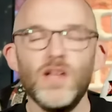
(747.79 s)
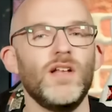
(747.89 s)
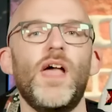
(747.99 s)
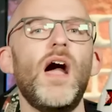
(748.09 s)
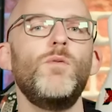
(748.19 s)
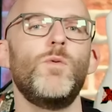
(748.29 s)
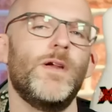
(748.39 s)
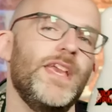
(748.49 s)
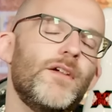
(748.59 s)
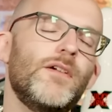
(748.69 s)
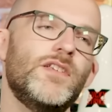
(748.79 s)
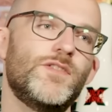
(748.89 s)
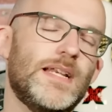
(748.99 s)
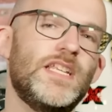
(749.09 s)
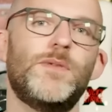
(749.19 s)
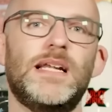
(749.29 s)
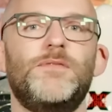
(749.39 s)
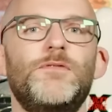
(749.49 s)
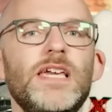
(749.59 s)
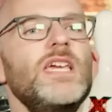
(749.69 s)
And now we're here in
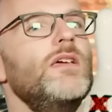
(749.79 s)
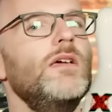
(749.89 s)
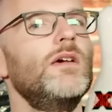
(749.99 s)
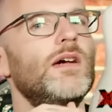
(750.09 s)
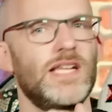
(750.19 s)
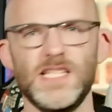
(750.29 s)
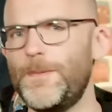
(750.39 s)
2023, and it's